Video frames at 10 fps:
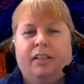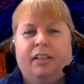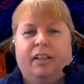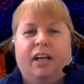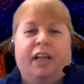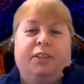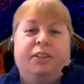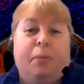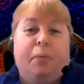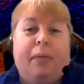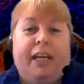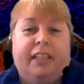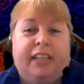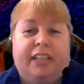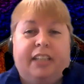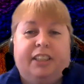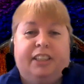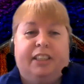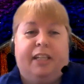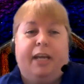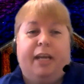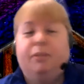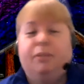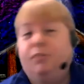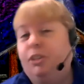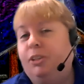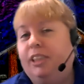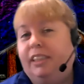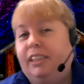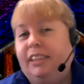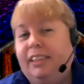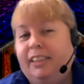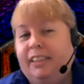I enjoy paying attention to the names of churches,